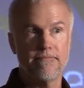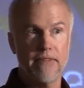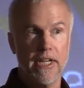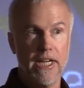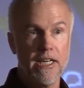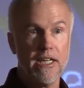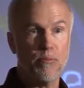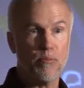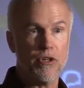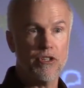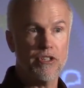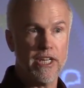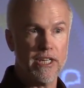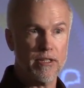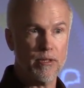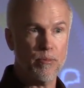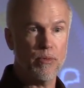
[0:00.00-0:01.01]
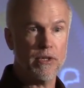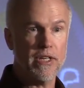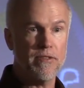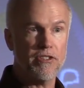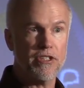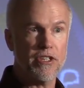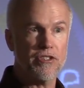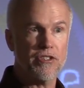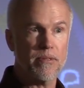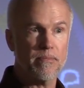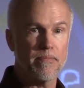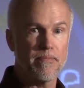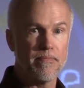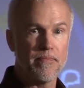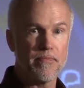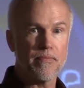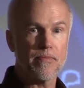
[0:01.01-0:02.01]
any particular belief system,
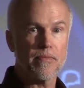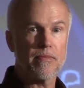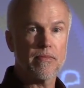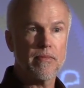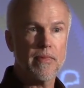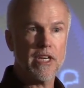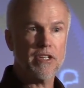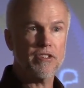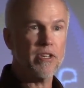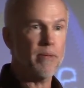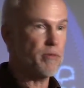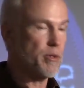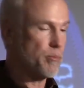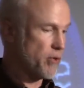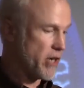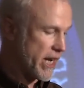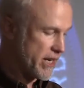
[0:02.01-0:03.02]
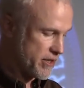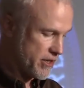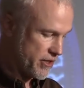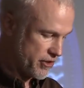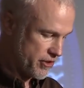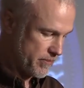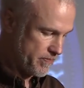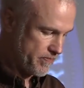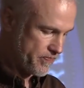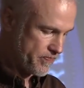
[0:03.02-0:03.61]
accepted practice.